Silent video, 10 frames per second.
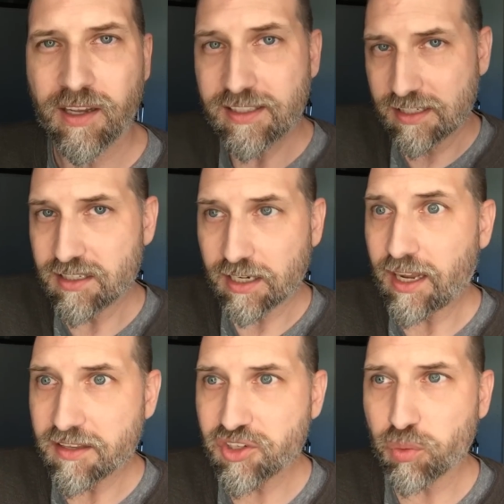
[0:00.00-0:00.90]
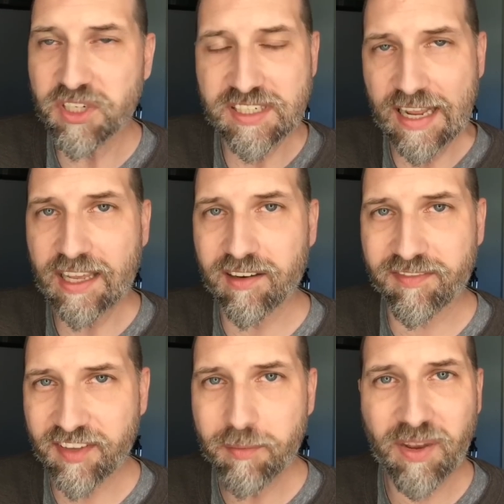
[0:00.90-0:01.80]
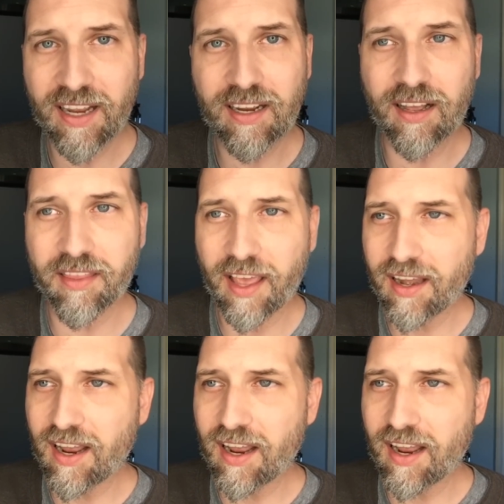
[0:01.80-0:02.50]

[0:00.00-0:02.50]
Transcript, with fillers: And since I got so much negative feedback on that,